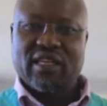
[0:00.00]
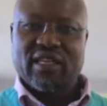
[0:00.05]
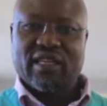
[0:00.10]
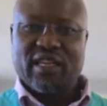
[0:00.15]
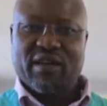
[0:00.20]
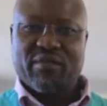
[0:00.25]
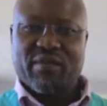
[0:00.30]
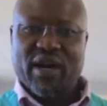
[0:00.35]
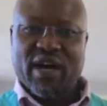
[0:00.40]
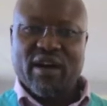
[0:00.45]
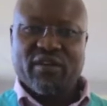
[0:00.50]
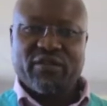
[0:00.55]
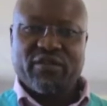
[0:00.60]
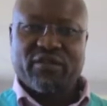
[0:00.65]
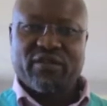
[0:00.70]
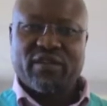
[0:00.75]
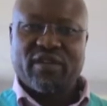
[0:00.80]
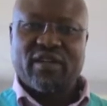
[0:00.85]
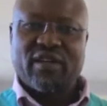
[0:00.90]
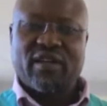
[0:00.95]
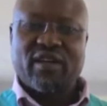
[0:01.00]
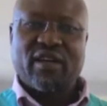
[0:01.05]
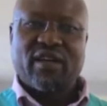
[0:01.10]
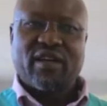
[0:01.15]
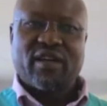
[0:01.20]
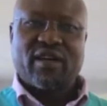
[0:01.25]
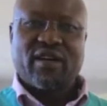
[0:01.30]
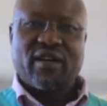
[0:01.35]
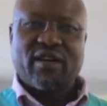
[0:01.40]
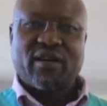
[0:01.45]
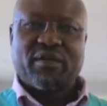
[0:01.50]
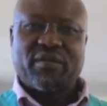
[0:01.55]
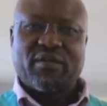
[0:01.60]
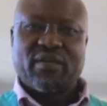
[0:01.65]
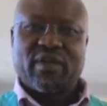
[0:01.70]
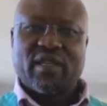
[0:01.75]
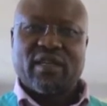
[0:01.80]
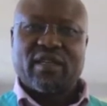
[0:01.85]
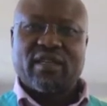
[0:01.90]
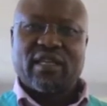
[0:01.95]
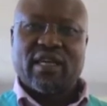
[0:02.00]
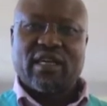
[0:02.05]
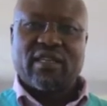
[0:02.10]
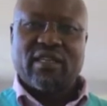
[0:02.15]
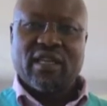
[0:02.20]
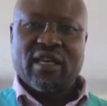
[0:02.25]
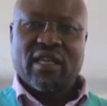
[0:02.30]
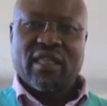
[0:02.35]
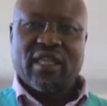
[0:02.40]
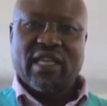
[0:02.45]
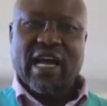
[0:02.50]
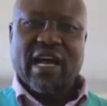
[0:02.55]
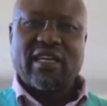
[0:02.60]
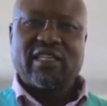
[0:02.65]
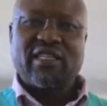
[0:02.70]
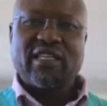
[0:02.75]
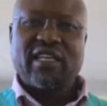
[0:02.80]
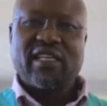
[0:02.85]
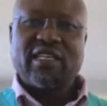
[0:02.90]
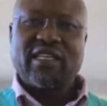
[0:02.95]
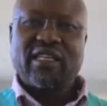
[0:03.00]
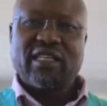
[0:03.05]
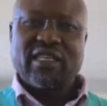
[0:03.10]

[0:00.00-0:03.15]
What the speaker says: in the mouth. The teeth are still